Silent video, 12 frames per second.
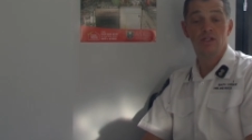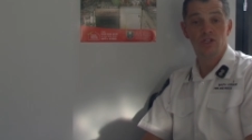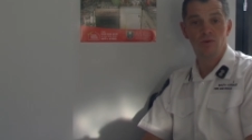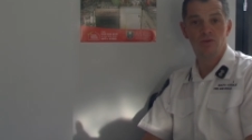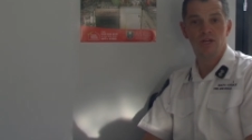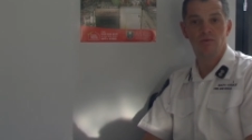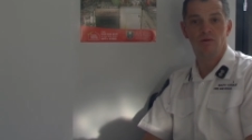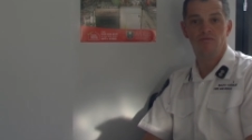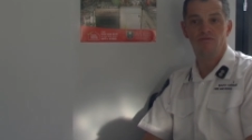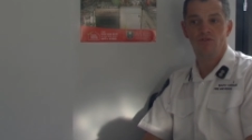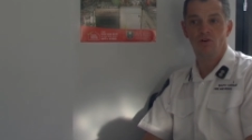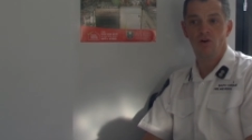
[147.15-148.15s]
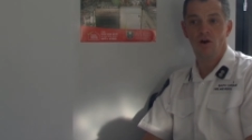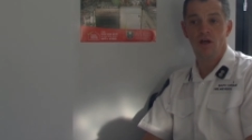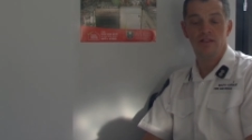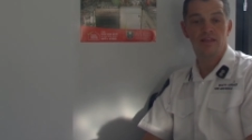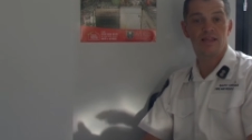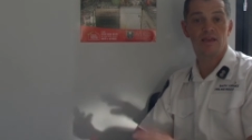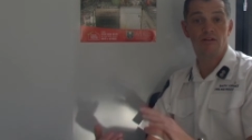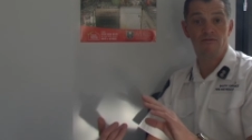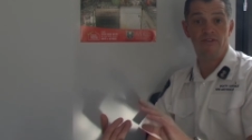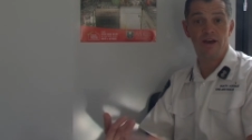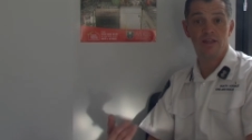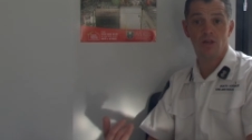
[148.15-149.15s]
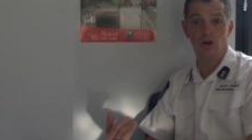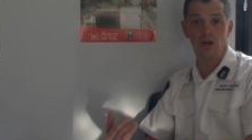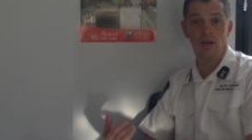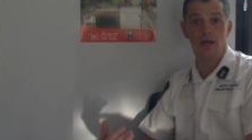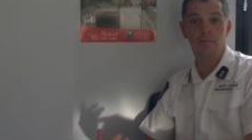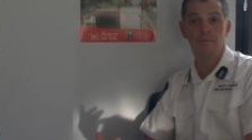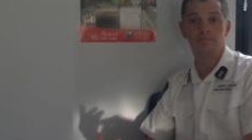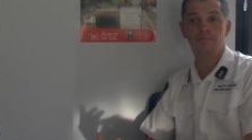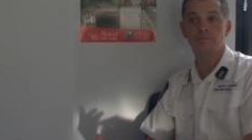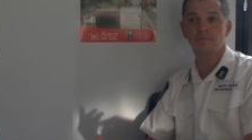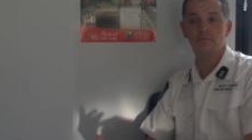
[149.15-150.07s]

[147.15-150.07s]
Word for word: two three one four. That's our advice hotline.